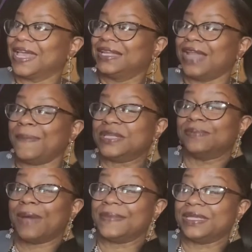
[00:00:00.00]
Lumpy's
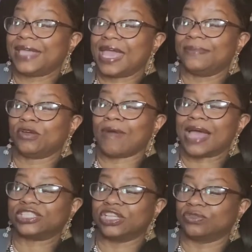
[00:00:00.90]
mommy came
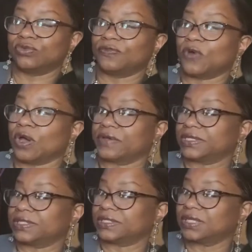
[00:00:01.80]
crashing through the
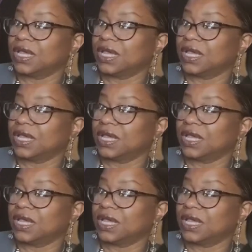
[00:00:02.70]
forest.